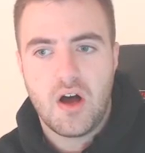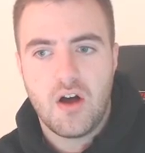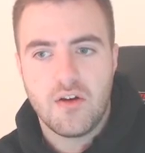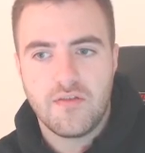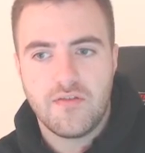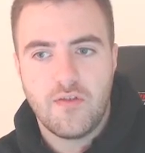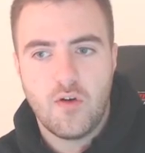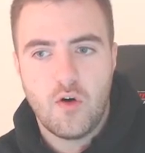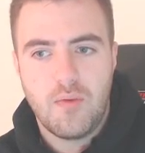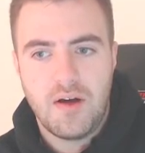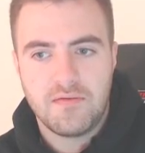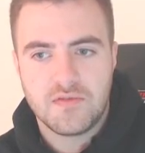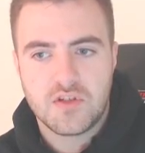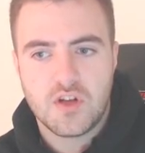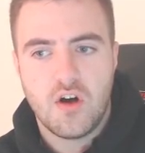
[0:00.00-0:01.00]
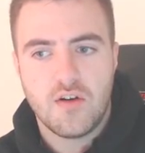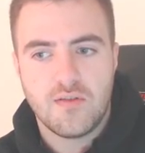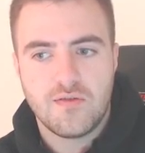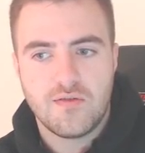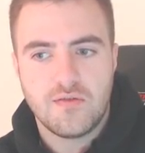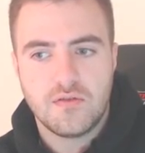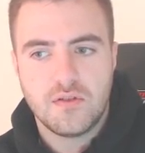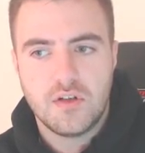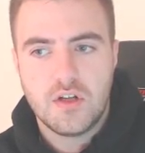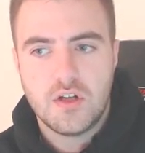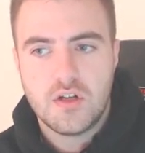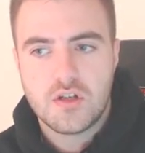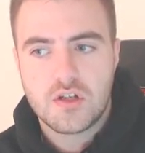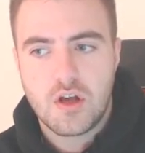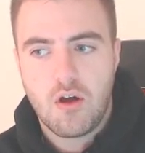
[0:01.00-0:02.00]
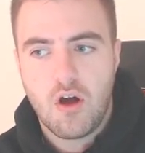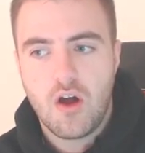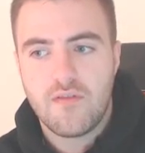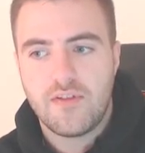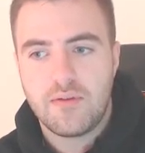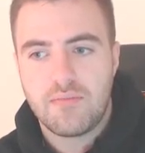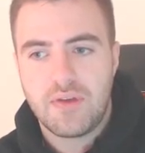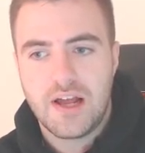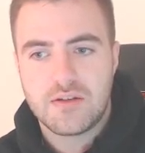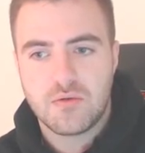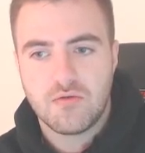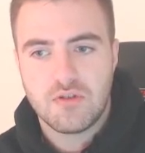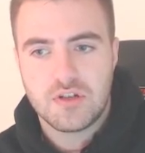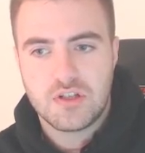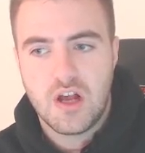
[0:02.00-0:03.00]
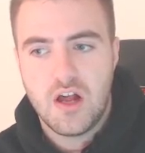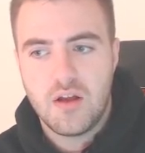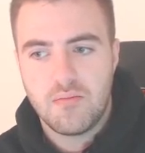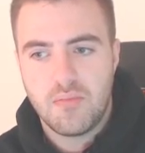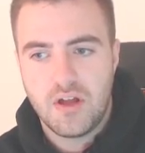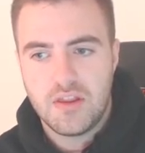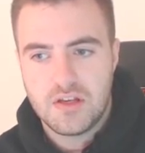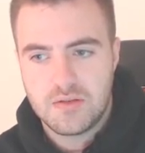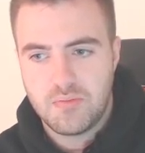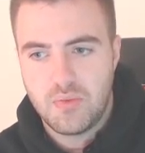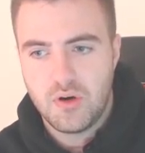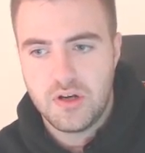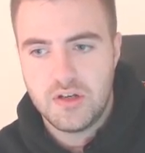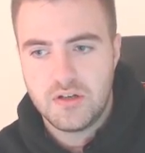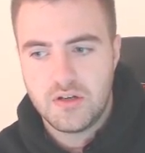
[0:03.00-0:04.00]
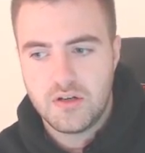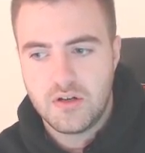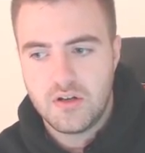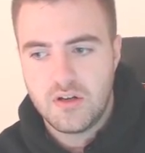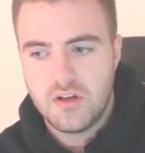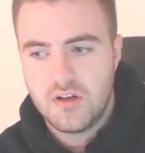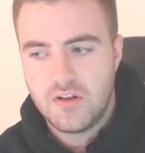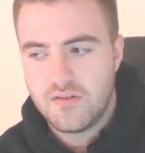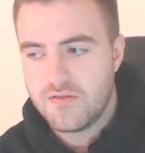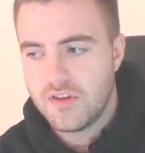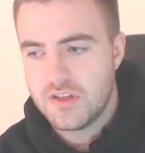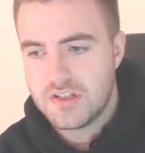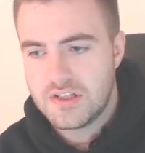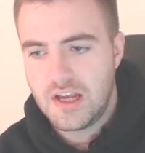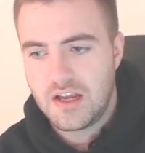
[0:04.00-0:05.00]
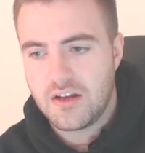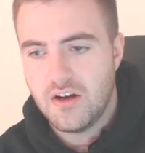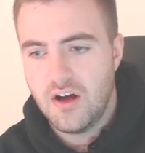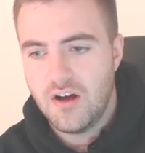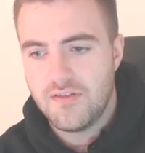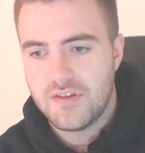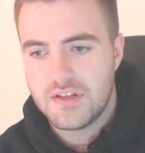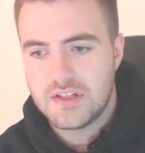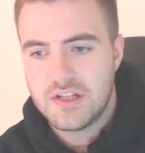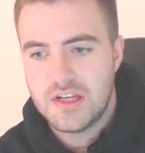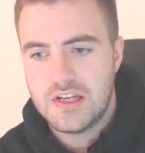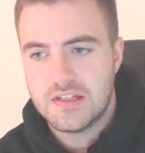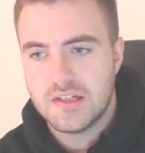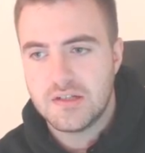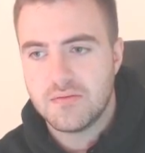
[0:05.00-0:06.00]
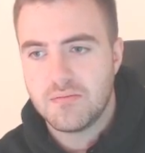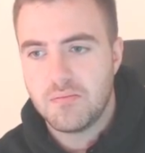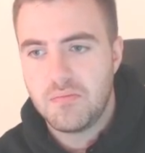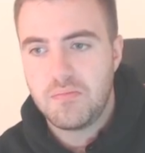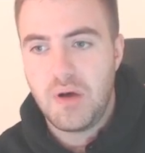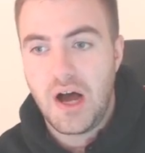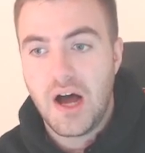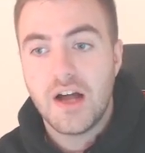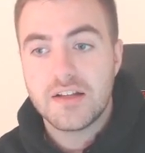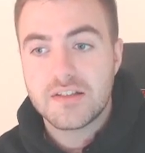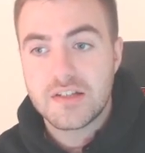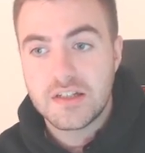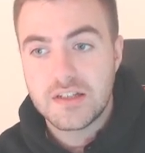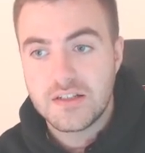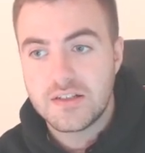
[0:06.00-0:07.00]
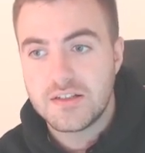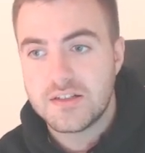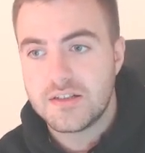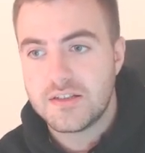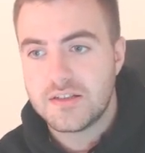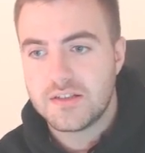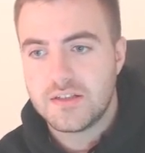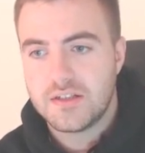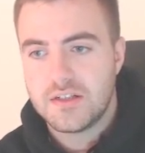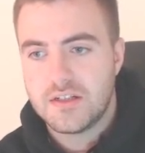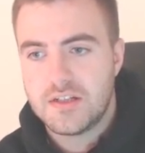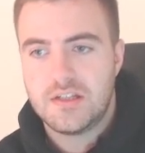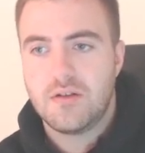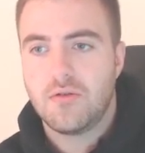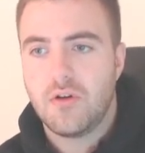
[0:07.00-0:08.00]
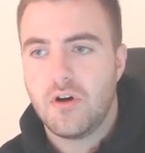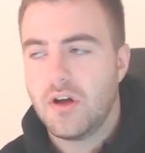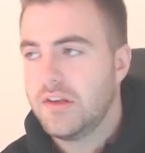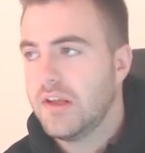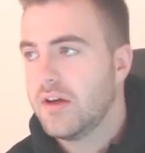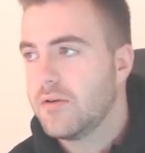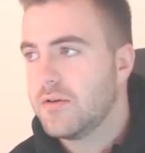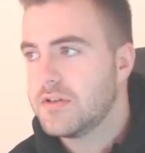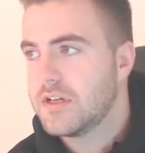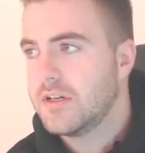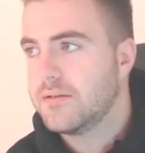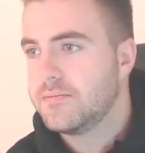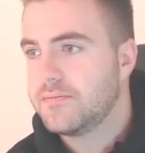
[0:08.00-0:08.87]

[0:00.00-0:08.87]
of 4 months off. So hopefully players will return by this point for the second half of the season. But still not ideal, is it?